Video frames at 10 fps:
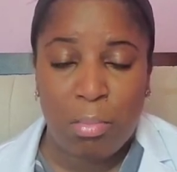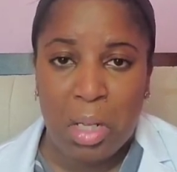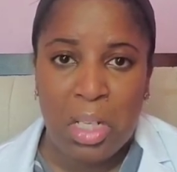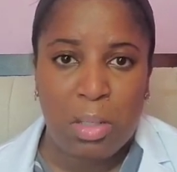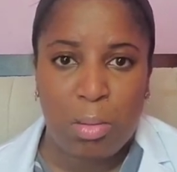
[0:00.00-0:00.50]

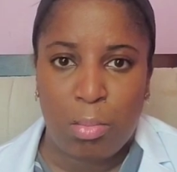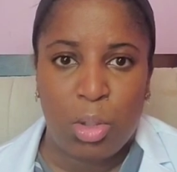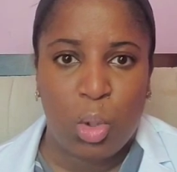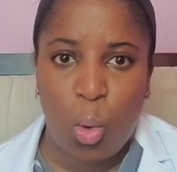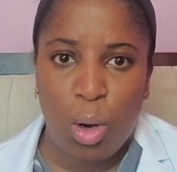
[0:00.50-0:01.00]
It's
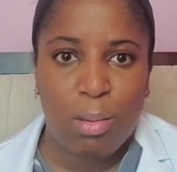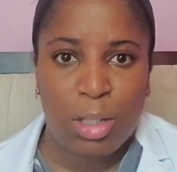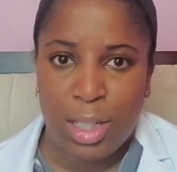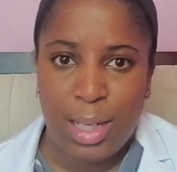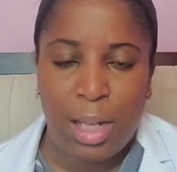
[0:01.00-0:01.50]
scored
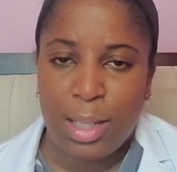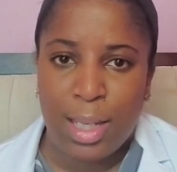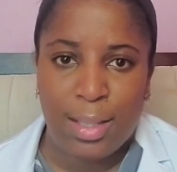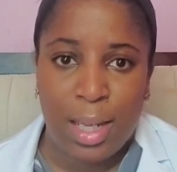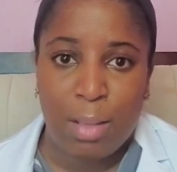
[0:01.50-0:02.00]
just how the
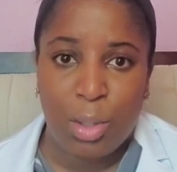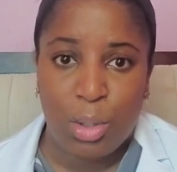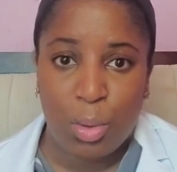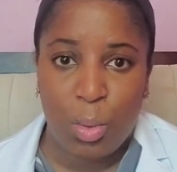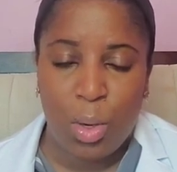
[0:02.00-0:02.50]
exams are
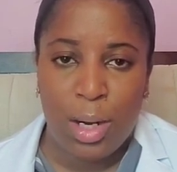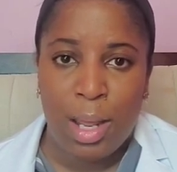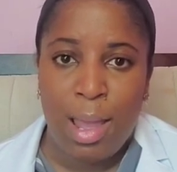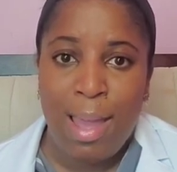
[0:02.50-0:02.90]
scored.